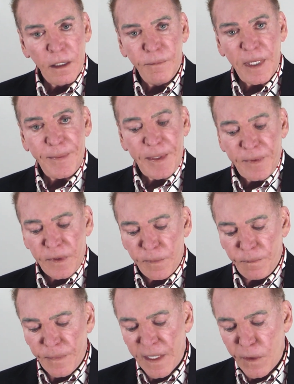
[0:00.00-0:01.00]
maybe
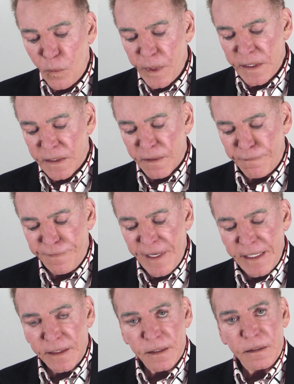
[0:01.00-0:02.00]
by the winds of
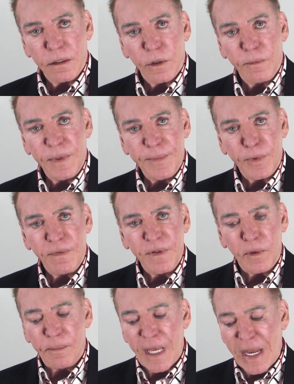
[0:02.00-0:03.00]
fate, or people
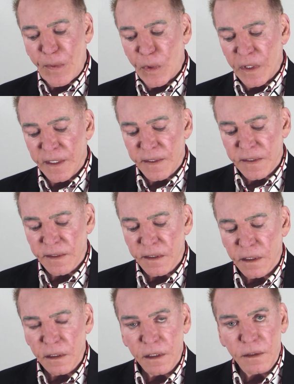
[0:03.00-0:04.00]
feel powerless,
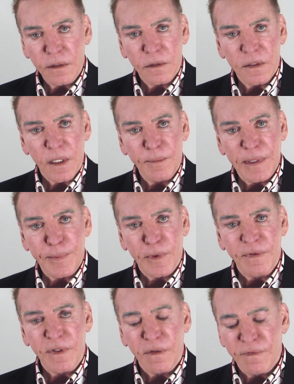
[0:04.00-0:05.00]
and some people
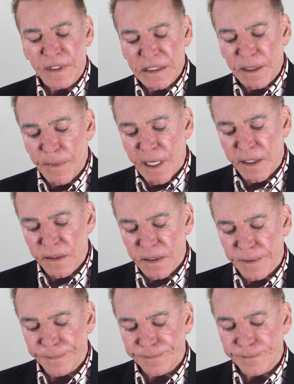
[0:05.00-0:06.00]
feel
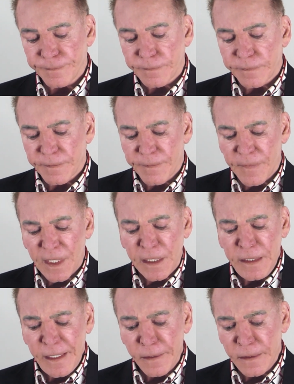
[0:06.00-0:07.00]
victimized.
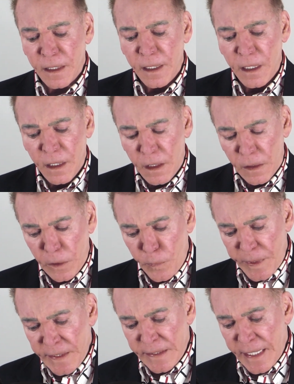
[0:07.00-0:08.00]
Yet,
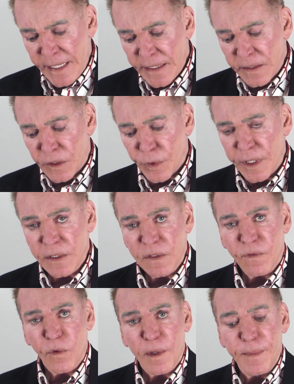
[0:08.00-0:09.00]
Louise Hay's
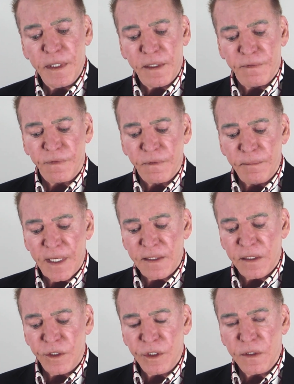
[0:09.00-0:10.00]
transformative
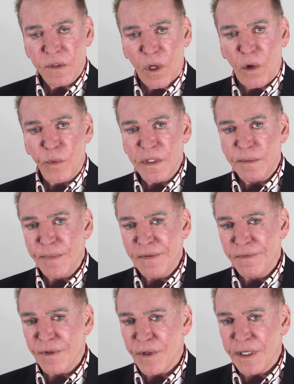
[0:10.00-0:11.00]
message has always
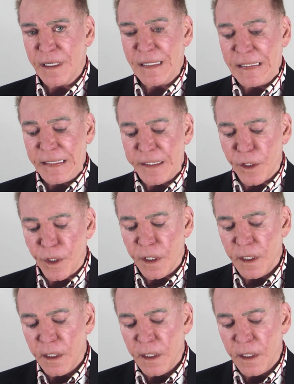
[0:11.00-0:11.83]
been very clear